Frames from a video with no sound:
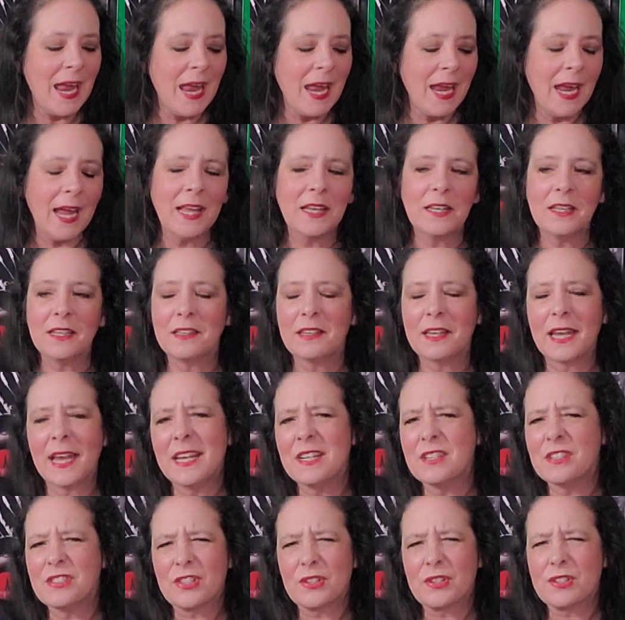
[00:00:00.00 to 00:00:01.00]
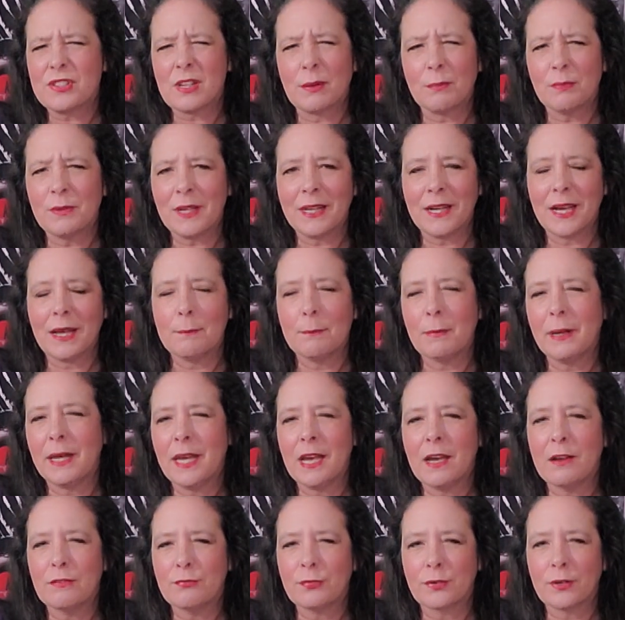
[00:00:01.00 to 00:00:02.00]
And in case there's something I may
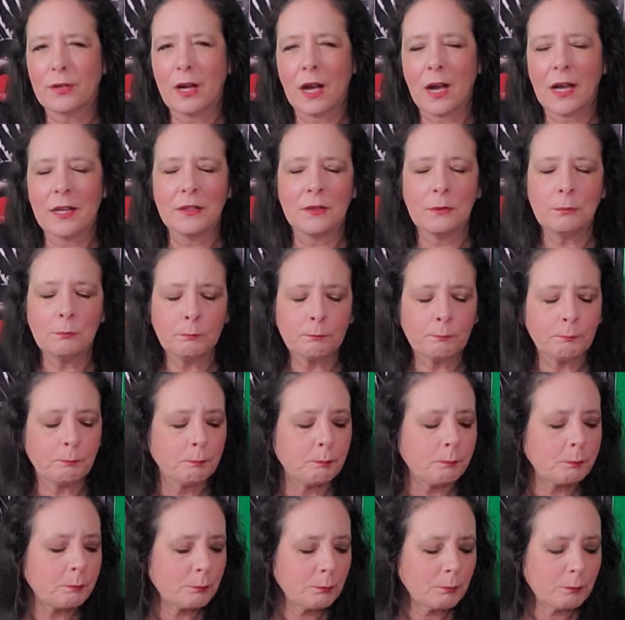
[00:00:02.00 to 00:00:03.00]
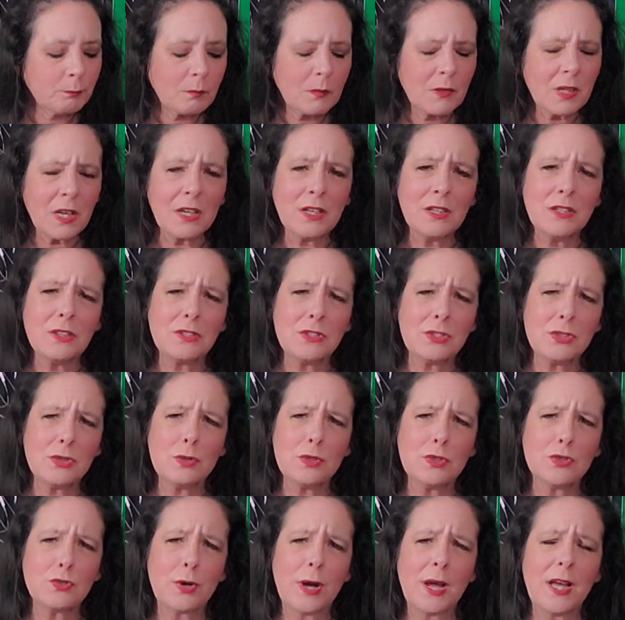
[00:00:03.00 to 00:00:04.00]
have forgotten to
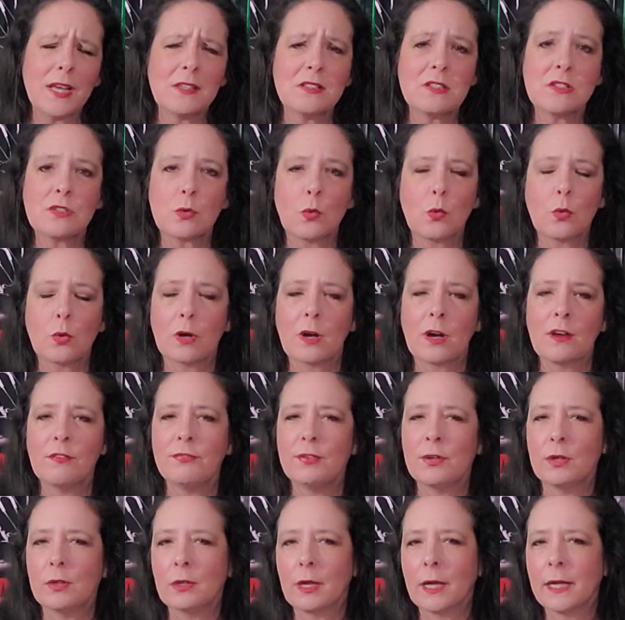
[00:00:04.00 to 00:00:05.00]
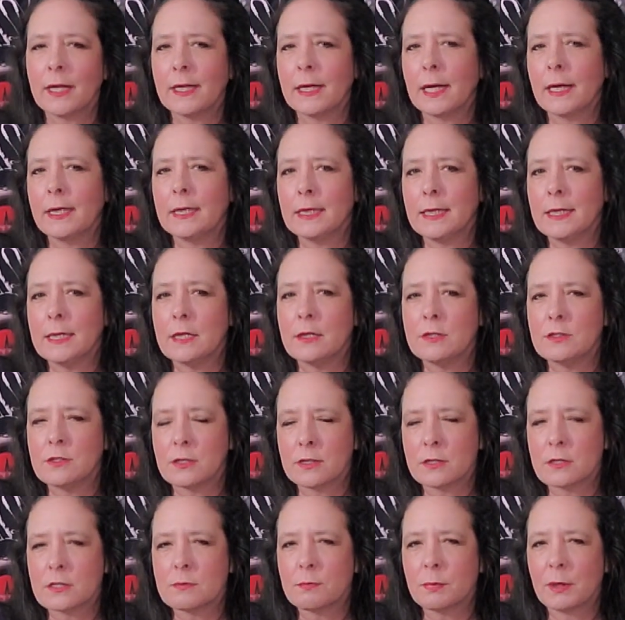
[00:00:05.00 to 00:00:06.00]
address, or I feel like I needed to
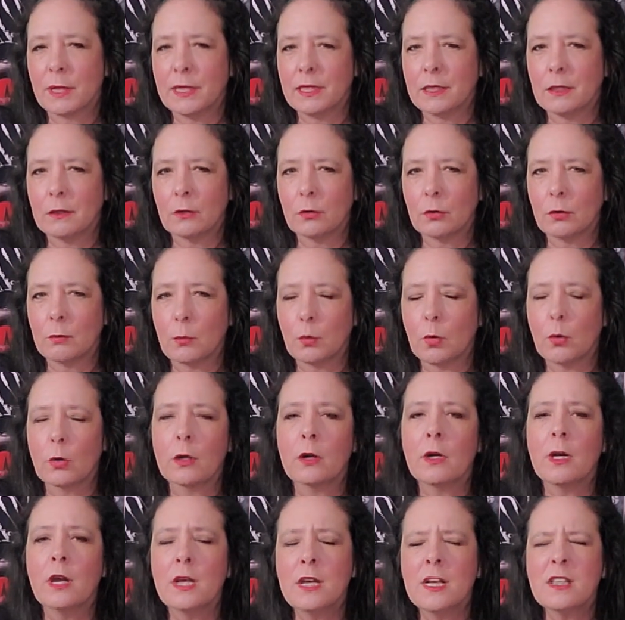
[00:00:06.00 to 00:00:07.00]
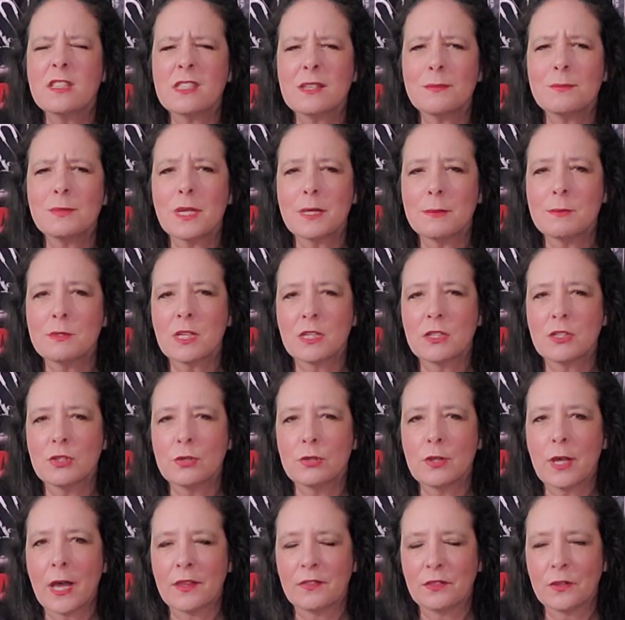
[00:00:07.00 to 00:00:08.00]
explain a little more, sometimes I do
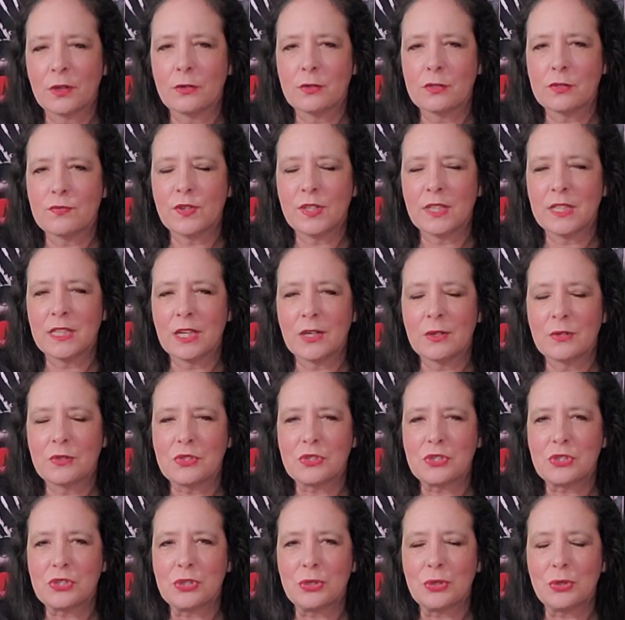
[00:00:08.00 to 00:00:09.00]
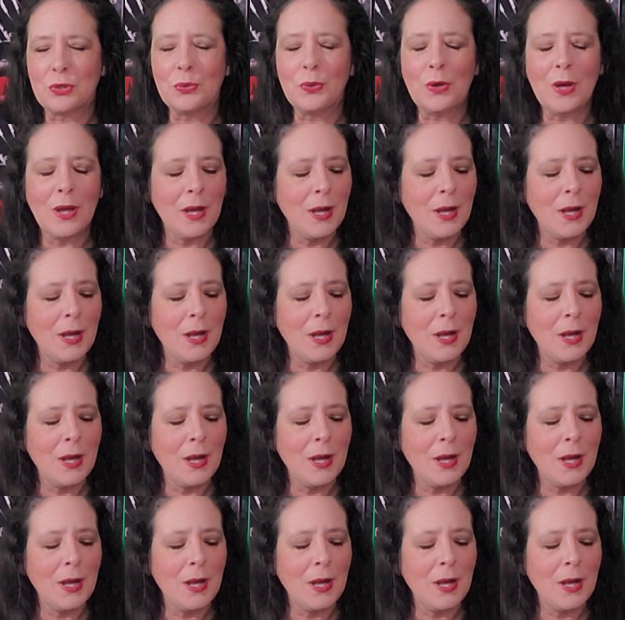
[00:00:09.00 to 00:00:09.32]
that in those videos too.